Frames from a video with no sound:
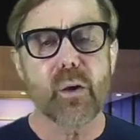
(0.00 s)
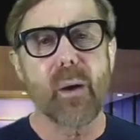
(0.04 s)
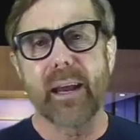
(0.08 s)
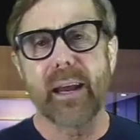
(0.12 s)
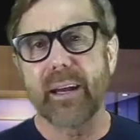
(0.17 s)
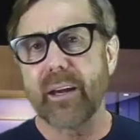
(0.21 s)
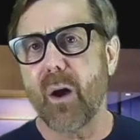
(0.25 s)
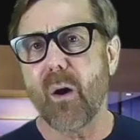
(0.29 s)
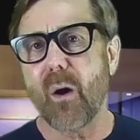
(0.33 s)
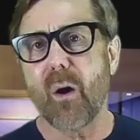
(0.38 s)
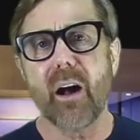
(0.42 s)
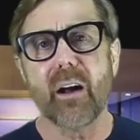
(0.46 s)
So
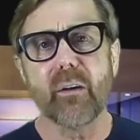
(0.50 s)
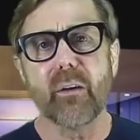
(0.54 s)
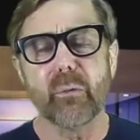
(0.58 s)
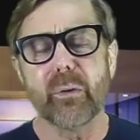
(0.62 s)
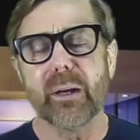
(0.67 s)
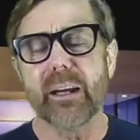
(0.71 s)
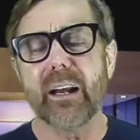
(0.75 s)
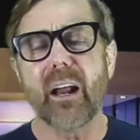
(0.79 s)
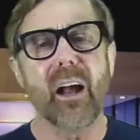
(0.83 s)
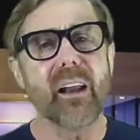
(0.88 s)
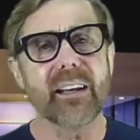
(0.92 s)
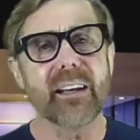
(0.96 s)
I know
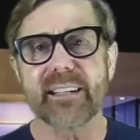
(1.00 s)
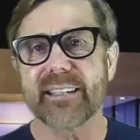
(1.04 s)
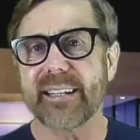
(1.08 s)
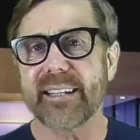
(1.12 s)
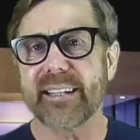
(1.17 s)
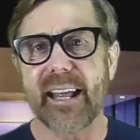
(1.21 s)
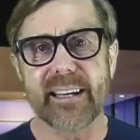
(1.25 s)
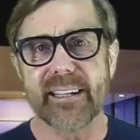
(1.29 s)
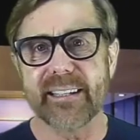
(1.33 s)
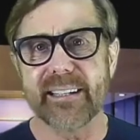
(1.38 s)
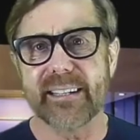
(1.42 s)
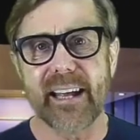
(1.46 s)
when all
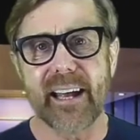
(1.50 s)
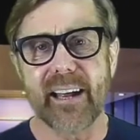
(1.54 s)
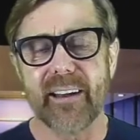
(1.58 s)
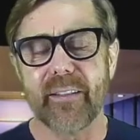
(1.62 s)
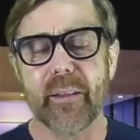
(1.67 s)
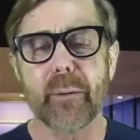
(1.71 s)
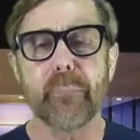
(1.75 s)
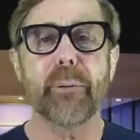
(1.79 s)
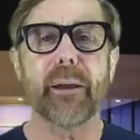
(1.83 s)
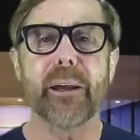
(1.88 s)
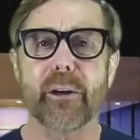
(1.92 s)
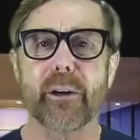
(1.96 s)
is said and
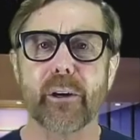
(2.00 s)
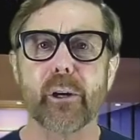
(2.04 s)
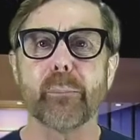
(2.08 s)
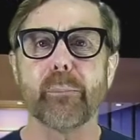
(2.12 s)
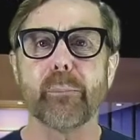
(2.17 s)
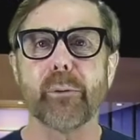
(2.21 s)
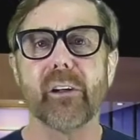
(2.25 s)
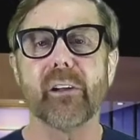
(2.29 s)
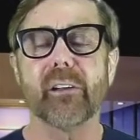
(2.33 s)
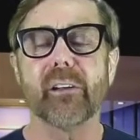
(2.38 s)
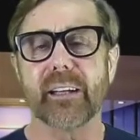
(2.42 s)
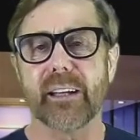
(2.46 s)
done, the
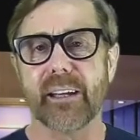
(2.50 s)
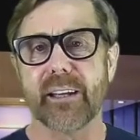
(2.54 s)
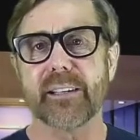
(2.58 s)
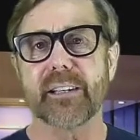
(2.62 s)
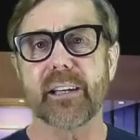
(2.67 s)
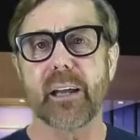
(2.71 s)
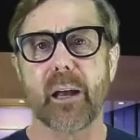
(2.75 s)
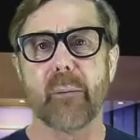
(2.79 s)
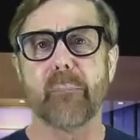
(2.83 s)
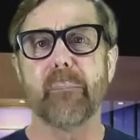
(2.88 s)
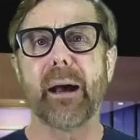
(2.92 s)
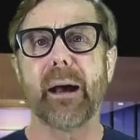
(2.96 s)
parable
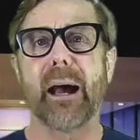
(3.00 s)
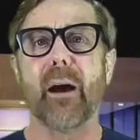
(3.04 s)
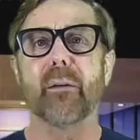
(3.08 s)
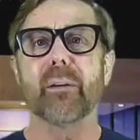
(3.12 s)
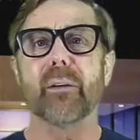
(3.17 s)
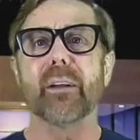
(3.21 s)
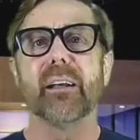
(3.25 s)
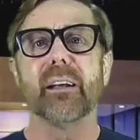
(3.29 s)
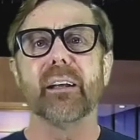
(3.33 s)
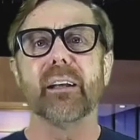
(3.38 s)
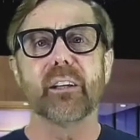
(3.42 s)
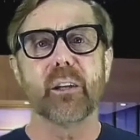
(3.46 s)
is
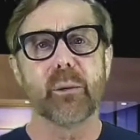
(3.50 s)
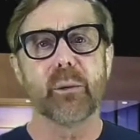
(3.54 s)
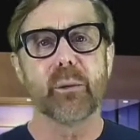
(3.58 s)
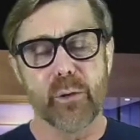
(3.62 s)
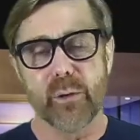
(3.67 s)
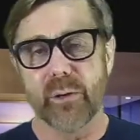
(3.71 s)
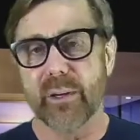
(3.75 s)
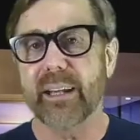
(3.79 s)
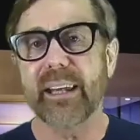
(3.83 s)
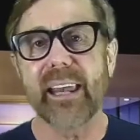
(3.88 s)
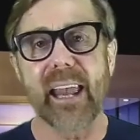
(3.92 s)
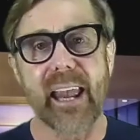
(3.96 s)
about
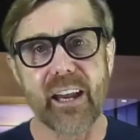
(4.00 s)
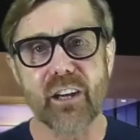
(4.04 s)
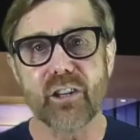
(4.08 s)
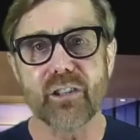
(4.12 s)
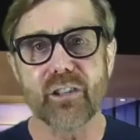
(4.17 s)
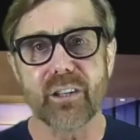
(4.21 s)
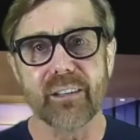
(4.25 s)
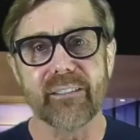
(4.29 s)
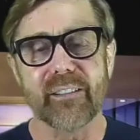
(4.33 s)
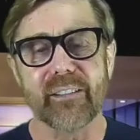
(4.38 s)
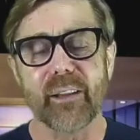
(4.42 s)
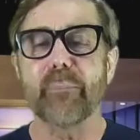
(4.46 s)

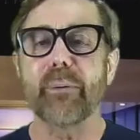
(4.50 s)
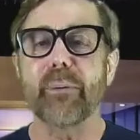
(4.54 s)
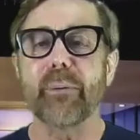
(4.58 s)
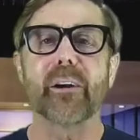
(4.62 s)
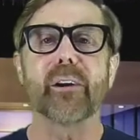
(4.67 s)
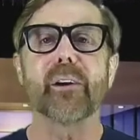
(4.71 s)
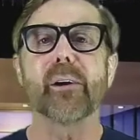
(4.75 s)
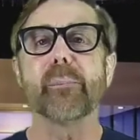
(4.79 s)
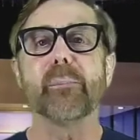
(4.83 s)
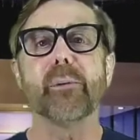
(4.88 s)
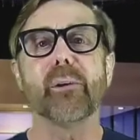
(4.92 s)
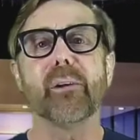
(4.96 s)
communication. The
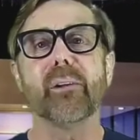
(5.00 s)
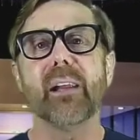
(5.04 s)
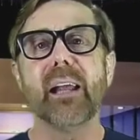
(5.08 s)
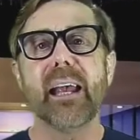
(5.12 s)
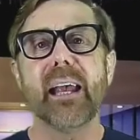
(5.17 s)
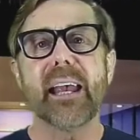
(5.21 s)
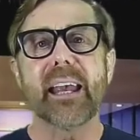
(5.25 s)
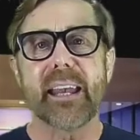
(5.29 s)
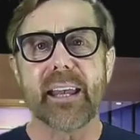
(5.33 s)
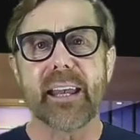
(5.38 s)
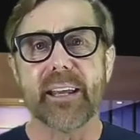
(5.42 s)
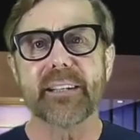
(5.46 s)

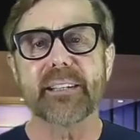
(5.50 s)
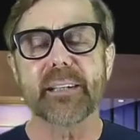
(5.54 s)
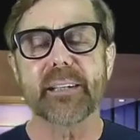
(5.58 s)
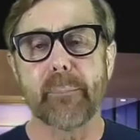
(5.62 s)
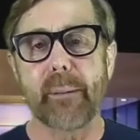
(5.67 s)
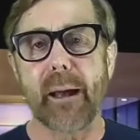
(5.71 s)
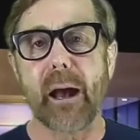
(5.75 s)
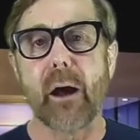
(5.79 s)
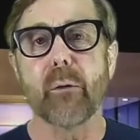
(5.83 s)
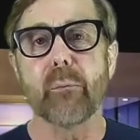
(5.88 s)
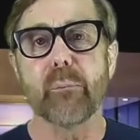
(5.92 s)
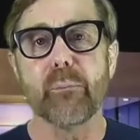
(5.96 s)
parable
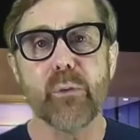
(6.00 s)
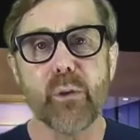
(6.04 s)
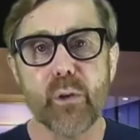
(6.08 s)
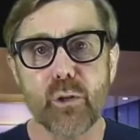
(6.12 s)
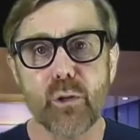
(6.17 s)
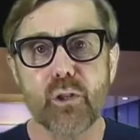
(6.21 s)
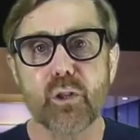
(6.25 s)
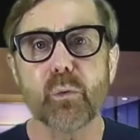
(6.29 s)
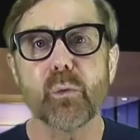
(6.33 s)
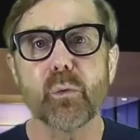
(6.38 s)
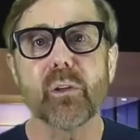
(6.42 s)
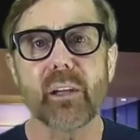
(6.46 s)
is about
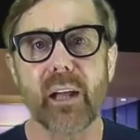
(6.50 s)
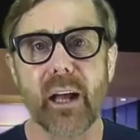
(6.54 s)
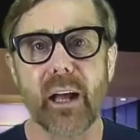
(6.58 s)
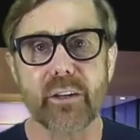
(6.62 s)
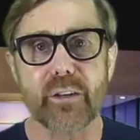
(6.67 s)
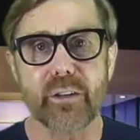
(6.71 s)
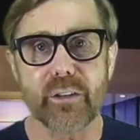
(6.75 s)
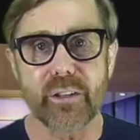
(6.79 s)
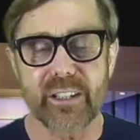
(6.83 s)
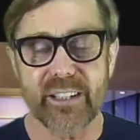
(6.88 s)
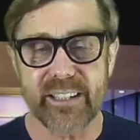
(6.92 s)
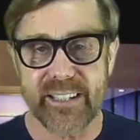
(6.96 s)
mutual
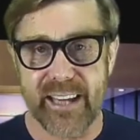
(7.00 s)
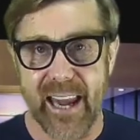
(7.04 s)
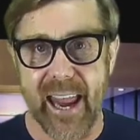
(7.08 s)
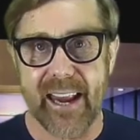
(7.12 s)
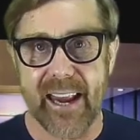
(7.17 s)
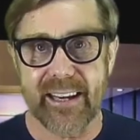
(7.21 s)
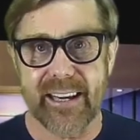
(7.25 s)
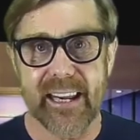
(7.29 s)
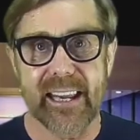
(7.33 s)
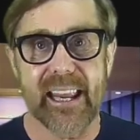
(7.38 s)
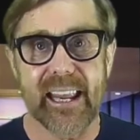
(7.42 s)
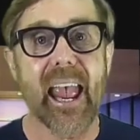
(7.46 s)

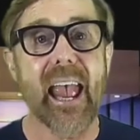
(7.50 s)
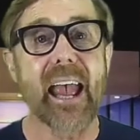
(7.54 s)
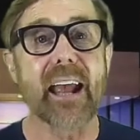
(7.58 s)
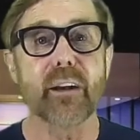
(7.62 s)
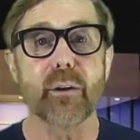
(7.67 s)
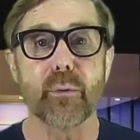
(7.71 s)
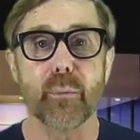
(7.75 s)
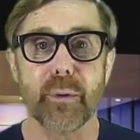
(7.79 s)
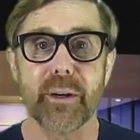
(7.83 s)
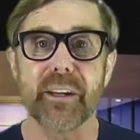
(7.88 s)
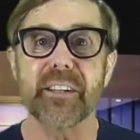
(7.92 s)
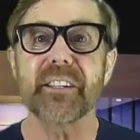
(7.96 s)
understanding
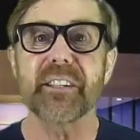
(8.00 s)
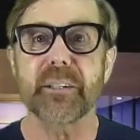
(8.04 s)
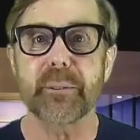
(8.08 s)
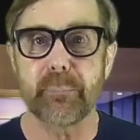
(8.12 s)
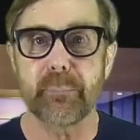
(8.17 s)
and